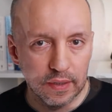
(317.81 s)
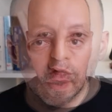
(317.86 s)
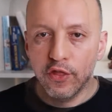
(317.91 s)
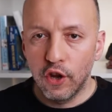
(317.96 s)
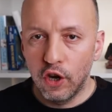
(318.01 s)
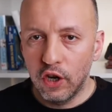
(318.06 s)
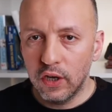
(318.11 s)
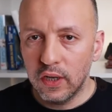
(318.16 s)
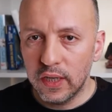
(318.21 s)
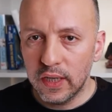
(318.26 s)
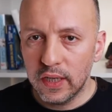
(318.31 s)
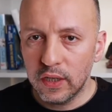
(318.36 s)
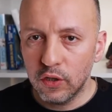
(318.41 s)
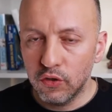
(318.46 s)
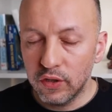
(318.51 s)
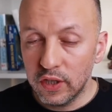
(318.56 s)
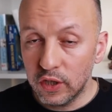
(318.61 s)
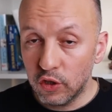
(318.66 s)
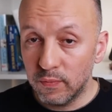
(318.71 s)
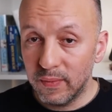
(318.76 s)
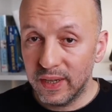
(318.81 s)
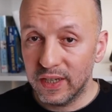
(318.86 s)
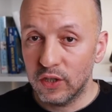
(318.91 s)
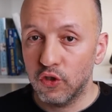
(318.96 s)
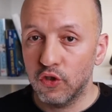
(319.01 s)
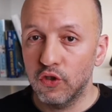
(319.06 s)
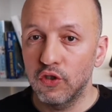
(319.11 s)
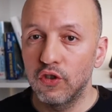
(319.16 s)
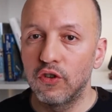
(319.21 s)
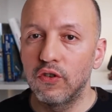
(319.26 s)
Thirdly, you need to make
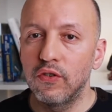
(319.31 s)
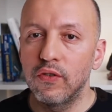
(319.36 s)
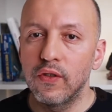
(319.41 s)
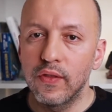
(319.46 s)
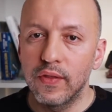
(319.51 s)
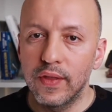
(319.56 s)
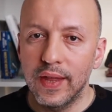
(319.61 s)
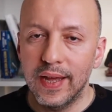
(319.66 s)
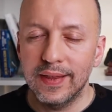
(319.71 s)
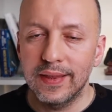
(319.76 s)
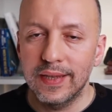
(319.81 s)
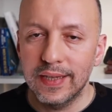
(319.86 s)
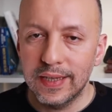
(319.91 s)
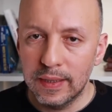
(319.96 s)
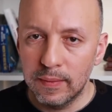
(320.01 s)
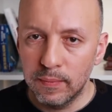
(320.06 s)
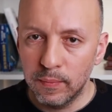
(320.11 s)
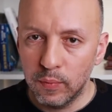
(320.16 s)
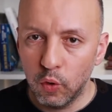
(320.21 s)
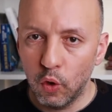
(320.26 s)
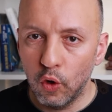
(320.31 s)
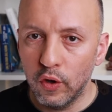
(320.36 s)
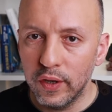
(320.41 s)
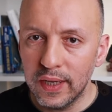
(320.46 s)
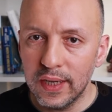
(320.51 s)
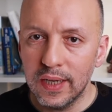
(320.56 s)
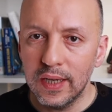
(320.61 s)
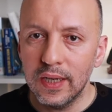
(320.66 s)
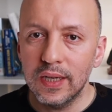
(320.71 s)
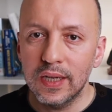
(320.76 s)
sure that the
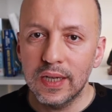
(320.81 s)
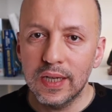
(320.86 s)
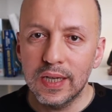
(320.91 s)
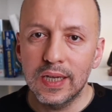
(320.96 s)
employee